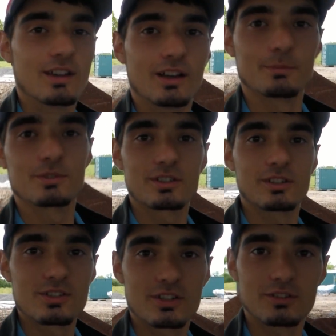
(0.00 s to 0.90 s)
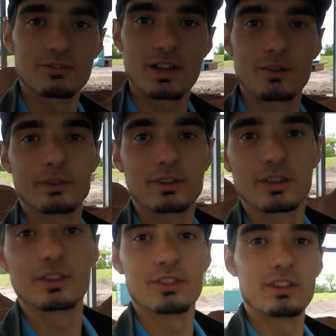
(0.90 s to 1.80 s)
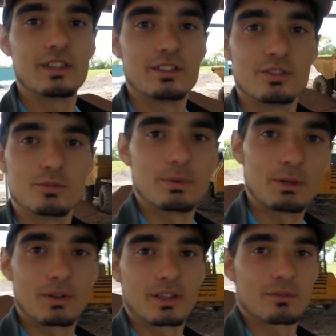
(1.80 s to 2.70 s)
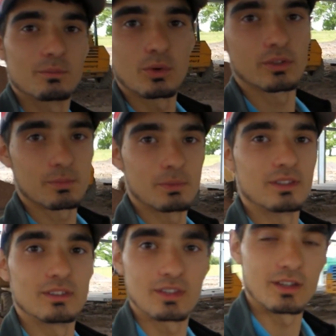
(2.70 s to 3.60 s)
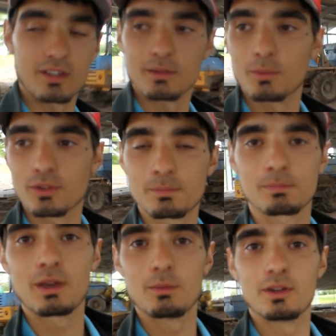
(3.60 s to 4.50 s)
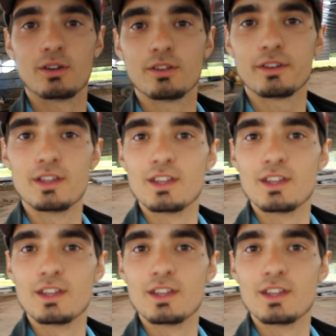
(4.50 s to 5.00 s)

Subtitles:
I'm just going to show you around the new building and what's been done and what's going on.